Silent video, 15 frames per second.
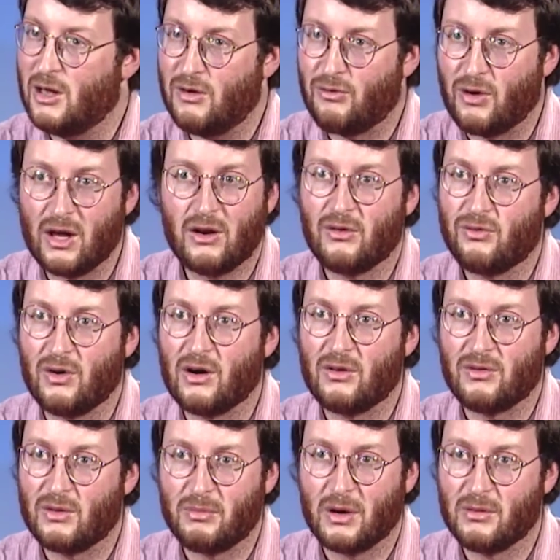right in front of
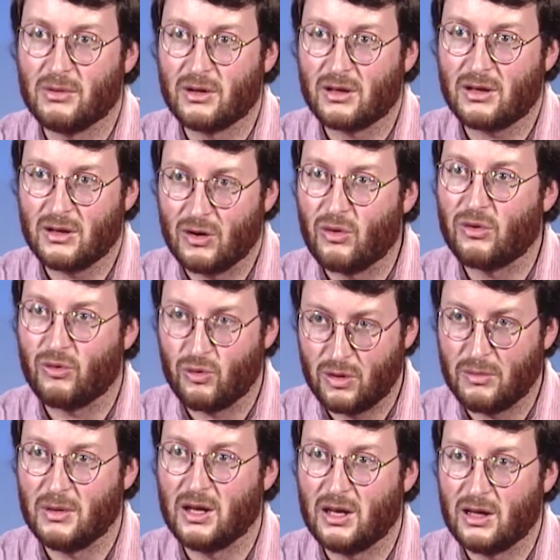the public, through the
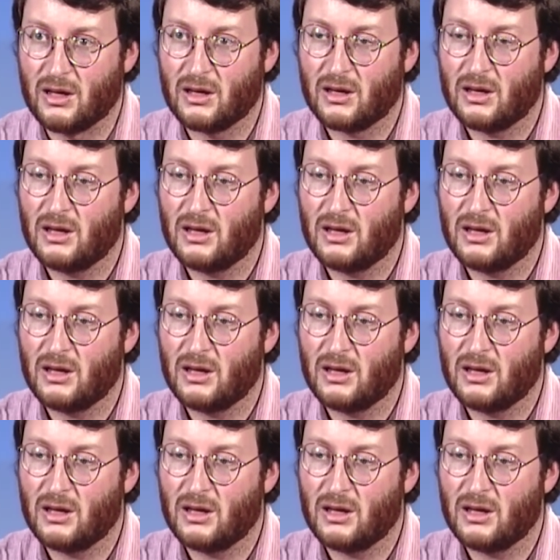media.